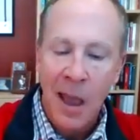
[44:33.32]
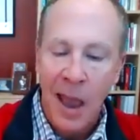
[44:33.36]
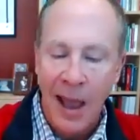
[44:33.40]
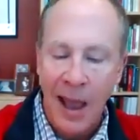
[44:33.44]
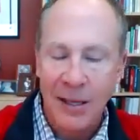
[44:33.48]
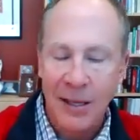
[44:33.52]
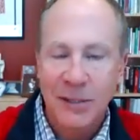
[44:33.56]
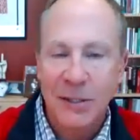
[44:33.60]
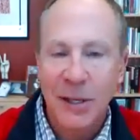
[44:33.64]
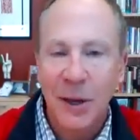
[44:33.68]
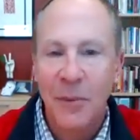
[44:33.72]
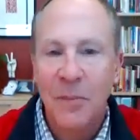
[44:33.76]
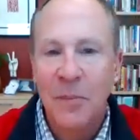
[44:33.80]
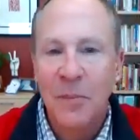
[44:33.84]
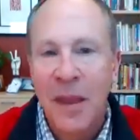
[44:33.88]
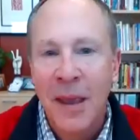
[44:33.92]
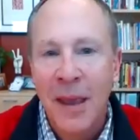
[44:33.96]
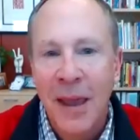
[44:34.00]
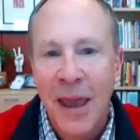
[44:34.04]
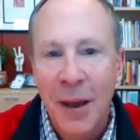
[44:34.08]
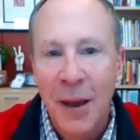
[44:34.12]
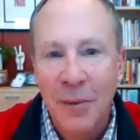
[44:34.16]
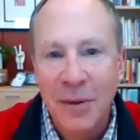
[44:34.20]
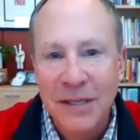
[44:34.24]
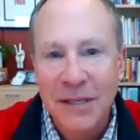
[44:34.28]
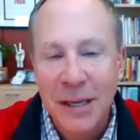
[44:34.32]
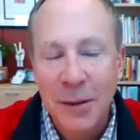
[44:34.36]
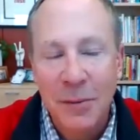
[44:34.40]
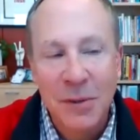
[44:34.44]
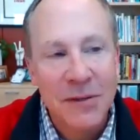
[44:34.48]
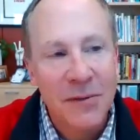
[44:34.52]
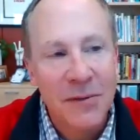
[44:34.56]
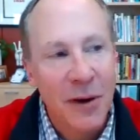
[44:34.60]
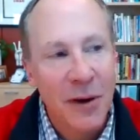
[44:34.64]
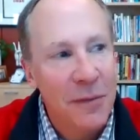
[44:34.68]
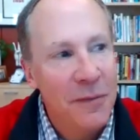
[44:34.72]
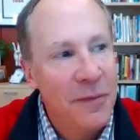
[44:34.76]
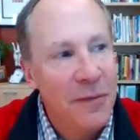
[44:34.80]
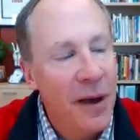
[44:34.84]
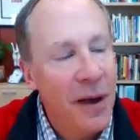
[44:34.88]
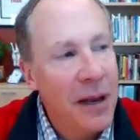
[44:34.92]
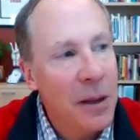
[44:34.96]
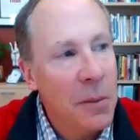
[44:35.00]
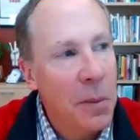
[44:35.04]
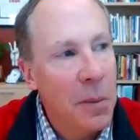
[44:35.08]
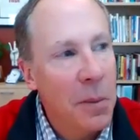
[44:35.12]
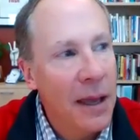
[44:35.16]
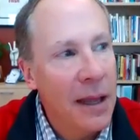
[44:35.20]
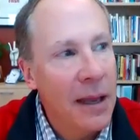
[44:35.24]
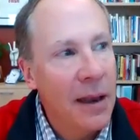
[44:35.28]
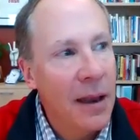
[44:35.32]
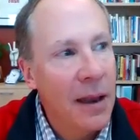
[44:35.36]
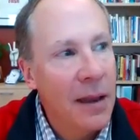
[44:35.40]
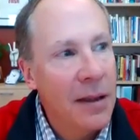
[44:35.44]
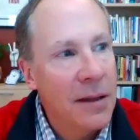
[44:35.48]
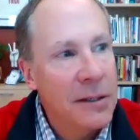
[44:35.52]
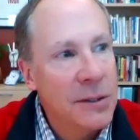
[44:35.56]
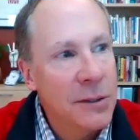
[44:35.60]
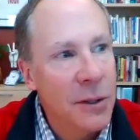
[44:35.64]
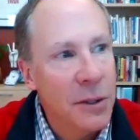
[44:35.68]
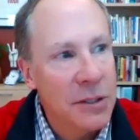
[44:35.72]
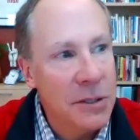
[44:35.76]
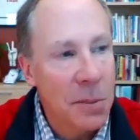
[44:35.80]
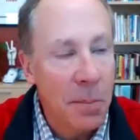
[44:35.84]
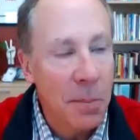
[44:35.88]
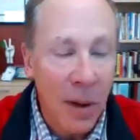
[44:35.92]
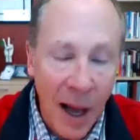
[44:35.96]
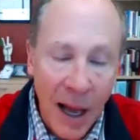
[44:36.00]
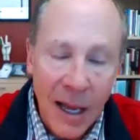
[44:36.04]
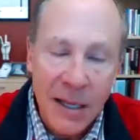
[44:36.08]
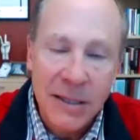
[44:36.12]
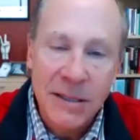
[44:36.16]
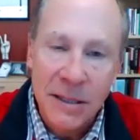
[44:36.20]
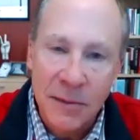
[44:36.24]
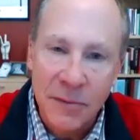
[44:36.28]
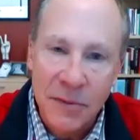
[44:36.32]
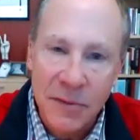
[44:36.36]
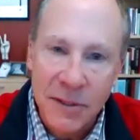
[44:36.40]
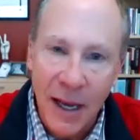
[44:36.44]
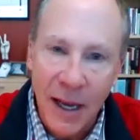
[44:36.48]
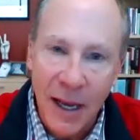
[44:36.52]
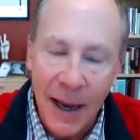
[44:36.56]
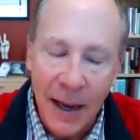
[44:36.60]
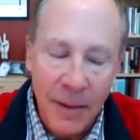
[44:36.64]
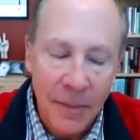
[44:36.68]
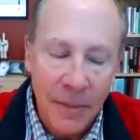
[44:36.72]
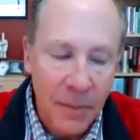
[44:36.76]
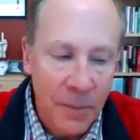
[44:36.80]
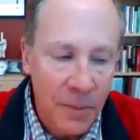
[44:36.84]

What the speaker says: And so it was very funny. But so there's a positive side